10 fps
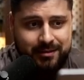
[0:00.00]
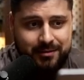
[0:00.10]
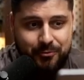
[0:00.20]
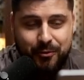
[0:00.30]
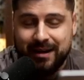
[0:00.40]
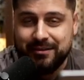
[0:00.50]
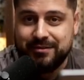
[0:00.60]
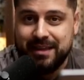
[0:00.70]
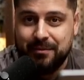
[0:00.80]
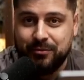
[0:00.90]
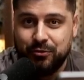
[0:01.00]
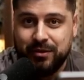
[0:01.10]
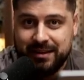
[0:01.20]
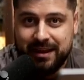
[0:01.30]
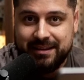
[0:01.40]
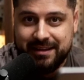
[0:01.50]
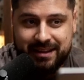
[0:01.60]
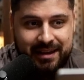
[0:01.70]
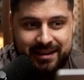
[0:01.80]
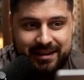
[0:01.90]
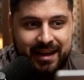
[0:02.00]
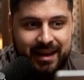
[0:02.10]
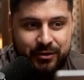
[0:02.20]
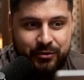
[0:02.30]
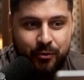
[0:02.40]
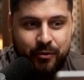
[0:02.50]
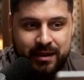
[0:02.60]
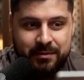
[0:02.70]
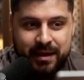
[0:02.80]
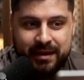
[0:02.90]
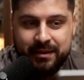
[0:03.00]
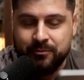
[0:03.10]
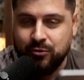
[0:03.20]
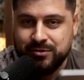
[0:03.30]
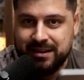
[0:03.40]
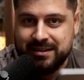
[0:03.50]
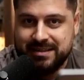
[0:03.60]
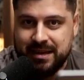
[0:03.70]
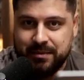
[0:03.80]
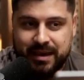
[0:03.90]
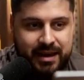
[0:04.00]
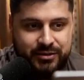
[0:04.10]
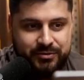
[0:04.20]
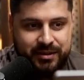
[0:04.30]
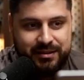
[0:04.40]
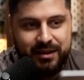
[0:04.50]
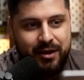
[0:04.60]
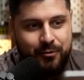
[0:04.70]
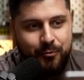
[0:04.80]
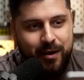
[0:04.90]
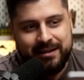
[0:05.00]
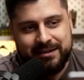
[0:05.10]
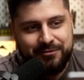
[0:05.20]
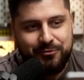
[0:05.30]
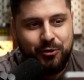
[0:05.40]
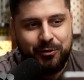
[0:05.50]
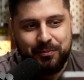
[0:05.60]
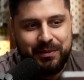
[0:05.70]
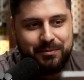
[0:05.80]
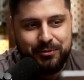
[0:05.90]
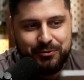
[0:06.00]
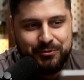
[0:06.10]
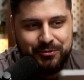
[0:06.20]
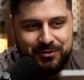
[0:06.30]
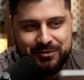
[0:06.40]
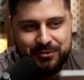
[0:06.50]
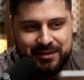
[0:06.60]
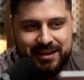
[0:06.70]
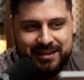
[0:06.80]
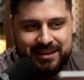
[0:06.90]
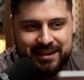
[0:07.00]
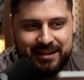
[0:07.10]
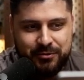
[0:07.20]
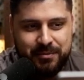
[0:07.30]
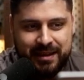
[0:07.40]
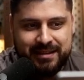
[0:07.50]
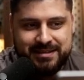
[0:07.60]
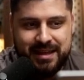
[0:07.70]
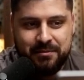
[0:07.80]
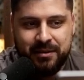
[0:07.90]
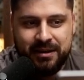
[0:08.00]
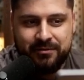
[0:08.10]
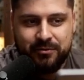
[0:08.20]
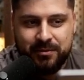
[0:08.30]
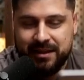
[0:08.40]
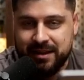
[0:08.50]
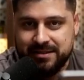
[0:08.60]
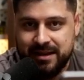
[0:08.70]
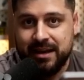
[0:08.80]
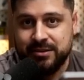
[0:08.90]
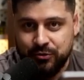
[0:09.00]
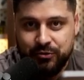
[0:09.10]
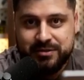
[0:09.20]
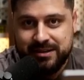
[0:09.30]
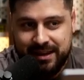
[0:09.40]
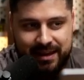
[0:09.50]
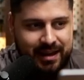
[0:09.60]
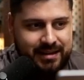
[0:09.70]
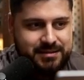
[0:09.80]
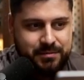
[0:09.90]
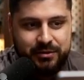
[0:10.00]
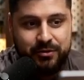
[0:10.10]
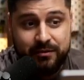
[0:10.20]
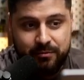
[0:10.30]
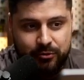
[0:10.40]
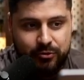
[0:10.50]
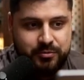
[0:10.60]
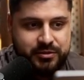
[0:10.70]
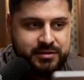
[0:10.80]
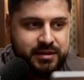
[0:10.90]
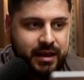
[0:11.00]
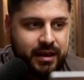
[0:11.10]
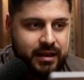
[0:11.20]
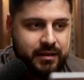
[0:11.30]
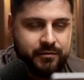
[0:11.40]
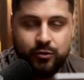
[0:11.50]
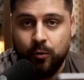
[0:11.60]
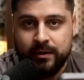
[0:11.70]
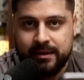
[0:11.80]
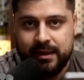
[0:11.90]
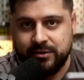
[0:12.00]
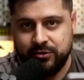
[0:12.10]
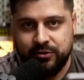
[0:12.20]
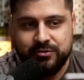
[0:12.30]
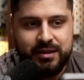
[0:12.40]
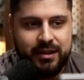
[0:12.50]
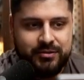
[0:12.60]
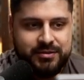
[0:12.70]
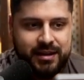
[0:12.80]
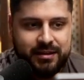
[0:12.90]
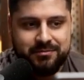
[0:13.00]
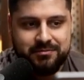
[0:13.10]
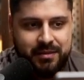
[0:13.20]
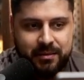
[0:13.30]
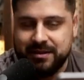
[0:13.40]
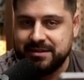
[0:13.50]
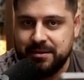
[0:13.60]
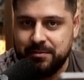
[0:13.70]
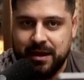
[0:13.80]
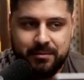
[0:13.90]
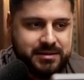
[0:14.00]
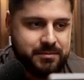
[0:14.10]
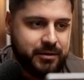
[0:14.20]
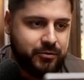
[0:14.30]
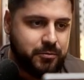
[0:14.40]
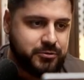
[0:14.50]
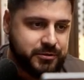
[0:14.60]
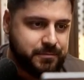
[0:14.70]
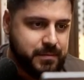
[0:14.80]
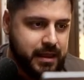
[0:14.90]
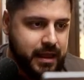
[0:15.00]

one one of them to click the link you're already making mostly the same cash you need one and a fourth people to to click the link to make the same money from clicks so use click ads but you have both options if no one clicks your newsletters then maybe the cpm is a better option